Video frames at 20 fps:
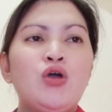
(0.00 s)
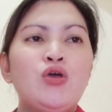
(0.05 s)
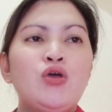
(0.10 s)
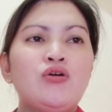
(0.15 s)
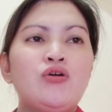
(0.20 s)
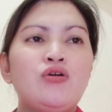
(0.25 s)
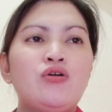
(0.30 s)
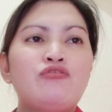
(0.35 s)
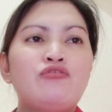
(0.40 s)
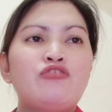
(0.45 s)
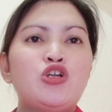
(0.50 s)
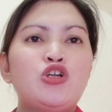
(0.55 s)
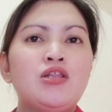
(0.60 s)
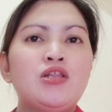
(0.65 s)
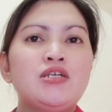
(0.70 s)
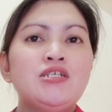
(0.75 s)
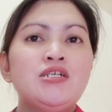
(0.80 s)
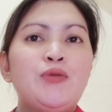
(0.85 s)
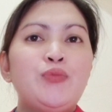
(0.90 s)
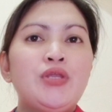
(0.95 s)
The overall
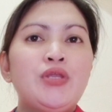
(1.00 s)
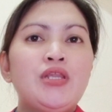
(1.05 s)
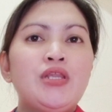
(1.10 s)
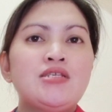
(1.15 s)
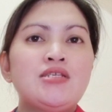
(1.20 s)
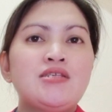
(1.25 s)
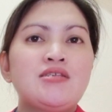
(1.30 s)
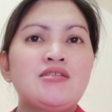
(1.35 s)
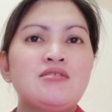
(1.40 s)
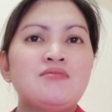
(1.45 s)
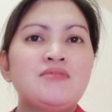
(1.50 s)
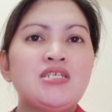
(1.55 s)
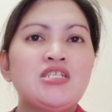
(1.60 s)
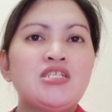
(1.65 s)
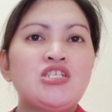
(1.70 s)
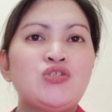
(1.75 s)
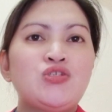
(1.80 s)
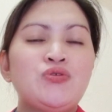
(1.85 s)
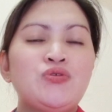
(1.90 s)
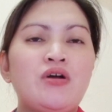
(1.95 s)
ERP system
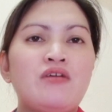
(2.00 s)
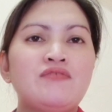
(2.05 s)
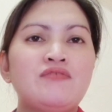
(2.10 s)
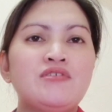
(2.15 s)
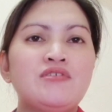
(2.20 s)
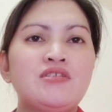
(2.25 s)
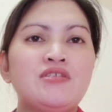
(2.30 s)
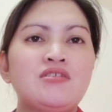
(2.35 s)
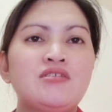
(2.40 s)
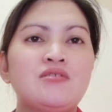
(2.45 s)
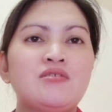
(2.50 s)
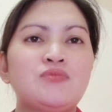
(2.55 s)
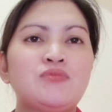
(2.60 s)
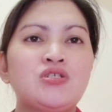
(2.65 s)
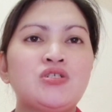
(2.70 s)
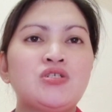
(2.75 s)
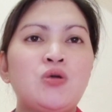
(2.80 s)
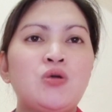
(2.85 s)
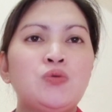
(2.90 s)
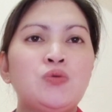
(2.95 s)
needs to have a system to
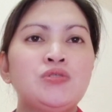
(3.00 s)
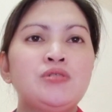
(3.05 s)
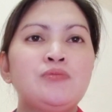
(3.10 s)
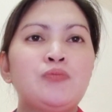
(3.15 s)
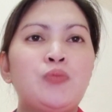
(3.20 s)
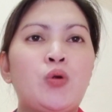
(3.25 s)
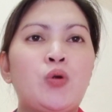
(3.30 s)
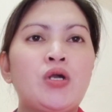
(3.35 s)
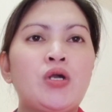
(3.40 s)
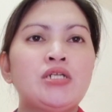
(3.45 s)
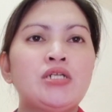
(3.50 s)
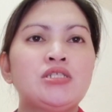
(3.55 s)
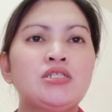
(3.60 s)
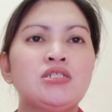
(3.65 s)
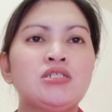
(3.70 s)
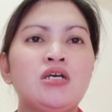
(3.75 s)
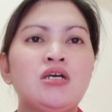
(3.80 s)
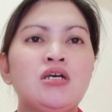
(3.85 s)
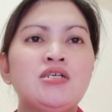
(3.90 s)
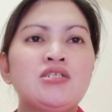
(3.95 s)
coding port
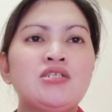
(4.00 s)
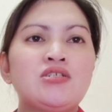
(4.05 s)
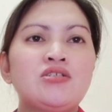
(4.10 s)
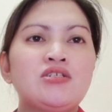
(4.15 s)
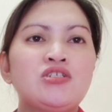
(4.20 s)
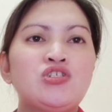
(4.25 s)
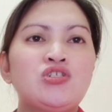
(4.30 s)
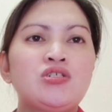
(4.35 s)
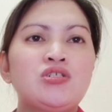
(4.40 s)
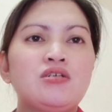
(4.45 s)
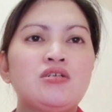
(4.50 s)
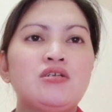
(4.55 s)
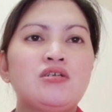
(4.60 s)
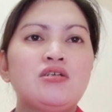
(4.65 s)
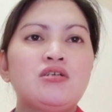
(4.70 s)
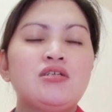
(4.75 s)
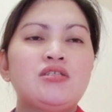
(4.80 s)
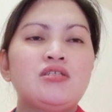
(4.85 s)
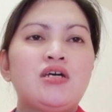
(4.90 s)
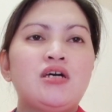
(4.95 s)
such
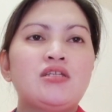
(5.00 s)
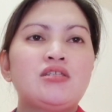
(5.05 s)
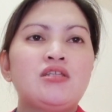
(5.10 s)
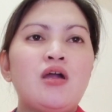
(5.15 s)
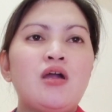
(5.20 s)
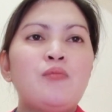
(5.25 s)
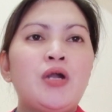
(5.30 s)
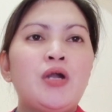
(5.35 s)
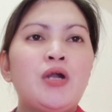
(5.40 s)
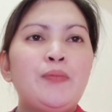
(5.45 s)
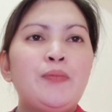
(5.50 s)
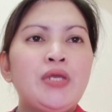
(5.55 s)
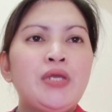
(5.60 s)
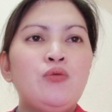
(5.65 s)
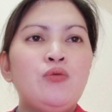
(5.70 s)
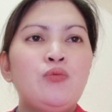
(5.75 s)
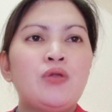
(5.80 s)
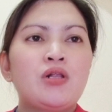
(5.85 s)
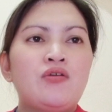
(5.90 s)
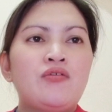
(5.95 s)
that the
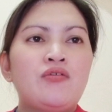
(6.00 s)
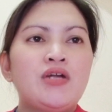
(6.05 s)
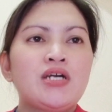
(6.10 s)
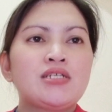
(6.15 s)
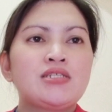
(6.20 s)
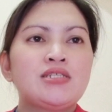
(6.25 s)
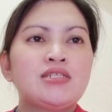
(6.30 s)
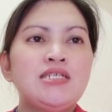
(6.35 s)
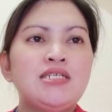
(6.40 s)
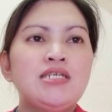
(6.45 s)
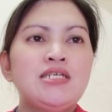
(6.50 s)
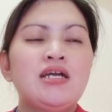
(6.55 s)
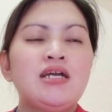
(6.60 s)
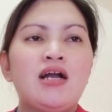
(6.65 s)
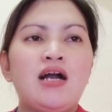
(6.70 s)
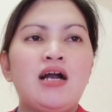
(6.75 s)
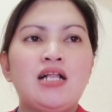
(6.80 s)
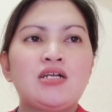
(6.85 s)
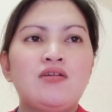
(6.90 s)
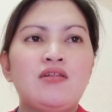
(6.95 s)
MRP will correctly
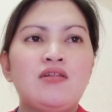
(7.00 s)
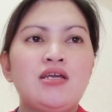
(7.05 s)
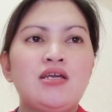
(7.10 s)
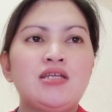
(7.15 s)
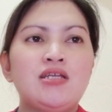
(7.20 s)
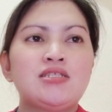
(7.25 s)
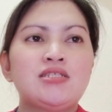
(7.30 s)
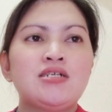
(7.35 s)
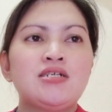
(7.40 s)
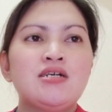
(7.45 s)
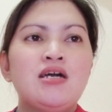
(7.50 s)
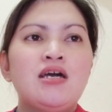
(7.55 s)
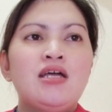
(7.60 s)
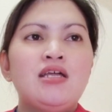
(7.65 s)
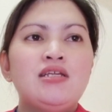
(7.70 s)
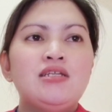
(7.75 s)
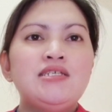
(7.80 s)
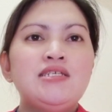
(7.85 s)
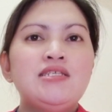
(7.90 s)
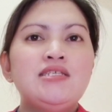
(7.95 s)
calculate
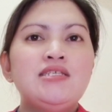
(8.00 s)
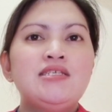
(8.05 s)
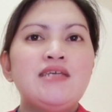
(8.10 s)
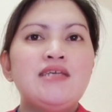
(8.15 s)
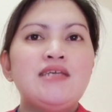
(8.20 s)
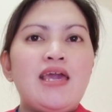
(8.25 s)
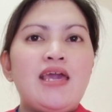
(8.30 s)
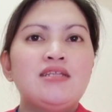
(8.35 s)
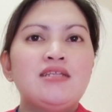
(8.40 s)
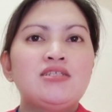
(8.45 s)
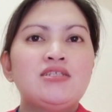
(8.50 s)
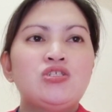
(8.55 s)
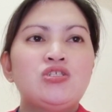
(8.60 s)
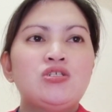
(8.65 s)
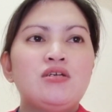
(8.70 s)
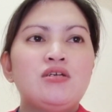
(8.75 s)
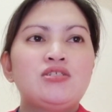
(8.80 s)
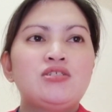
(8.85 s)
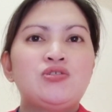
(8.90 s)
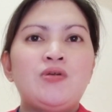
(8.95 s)
needs and
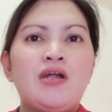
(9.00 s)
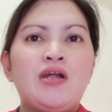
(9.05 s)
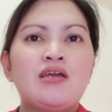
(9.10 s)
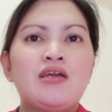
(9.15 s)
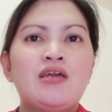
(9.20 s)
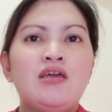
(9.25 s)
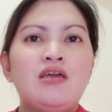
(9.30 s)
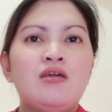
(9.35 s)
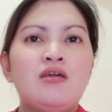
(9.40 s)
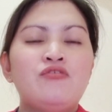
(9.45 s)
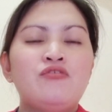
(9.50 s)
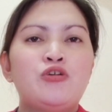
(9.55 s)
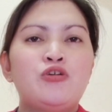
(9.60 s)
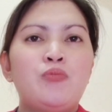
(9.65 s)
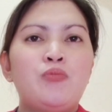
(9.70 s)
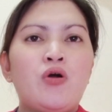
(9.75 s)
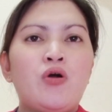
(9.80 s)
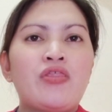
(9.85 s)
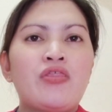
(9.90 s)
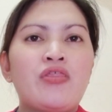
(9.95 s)
tracking for
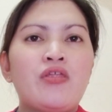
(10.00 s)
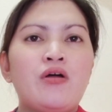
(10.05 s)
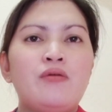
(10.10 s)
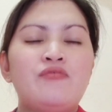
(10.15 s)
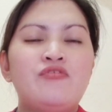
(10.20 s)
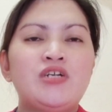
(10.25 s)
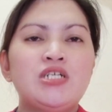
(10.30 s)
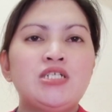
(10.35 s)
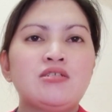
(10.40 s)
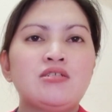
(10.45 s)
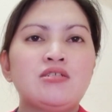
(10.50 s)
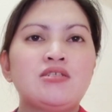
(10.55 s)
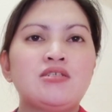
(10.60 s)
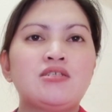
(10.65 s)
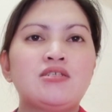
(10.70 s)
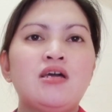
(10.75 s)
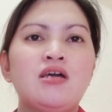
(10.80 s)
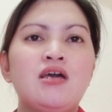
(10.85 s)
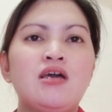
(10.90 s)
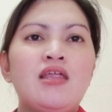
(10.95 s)
both versions.
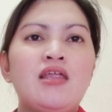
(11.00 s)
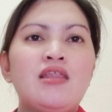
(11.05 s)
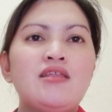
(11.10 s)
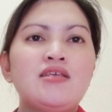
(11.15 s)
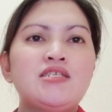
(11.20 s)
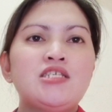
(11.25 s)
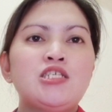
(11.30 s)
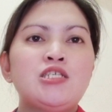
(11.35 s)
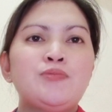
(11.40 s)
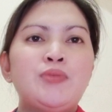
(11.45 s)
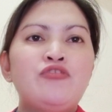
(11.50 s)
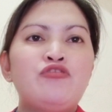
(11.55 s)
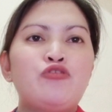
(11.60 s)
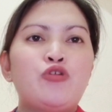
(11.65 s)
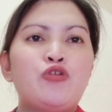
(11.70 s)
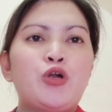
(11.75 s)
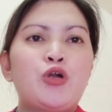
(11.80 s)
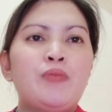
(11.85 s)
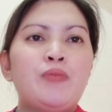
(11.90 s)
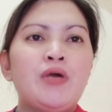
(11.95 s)
This is
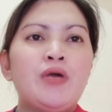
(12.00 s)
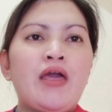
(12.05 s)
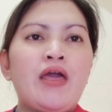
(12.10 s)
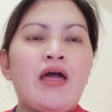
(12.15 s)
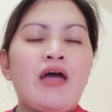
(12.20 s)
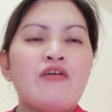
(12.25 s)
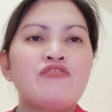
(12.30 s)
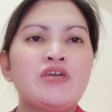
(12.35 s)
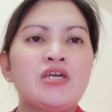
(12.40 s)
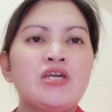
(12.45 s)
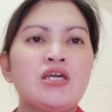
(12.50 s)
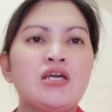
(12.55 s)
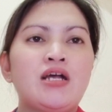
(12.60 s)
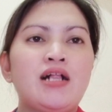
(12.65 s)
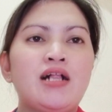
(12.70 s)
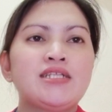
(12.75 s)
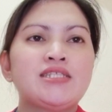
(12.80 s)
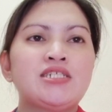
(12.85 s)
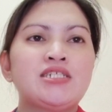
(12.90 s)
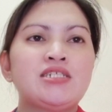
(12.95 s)
performed by having
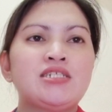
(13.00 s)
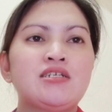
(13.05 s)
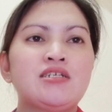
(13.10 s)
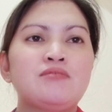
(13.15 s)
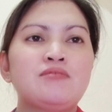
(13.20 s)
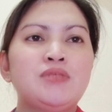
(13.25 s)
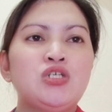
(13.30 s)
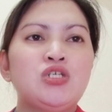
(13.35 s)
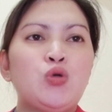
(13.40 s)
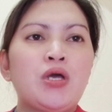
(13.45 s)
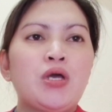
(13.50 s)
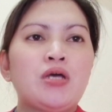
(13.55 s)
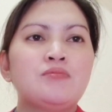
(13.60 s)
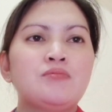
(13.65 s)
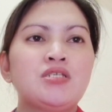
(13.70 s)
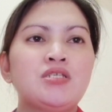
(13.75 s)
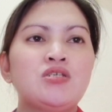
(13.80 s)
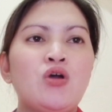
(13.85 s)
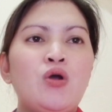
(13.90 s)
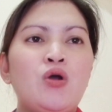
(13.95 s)
alternate
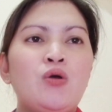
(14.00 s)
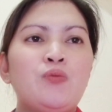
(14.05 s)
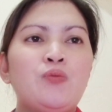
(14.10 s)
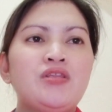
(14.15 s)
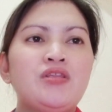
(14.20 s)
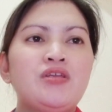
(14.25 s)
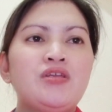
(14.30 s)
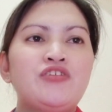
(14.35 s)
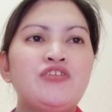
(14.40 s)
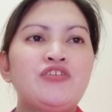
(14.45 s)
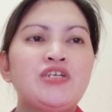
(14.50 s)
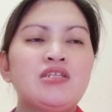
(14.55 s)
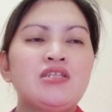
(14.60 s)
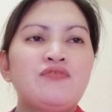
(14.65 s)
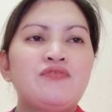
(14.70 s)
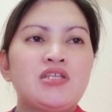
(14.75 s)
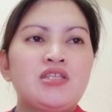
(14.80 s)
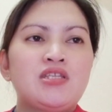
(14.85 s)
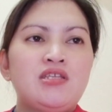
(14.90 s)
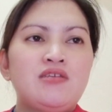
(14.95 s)
BOMs with different
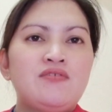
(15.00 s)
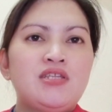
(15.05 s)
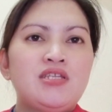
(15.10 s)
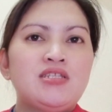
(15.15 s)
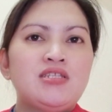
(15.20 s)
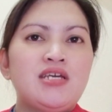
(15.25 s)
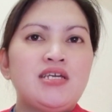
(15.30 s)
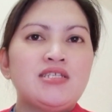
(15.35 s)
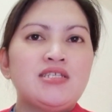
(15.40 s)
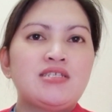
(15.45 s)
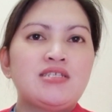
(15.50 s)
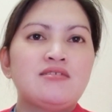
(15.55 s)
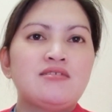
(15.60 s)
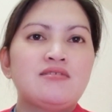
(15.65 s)
effectivity dates.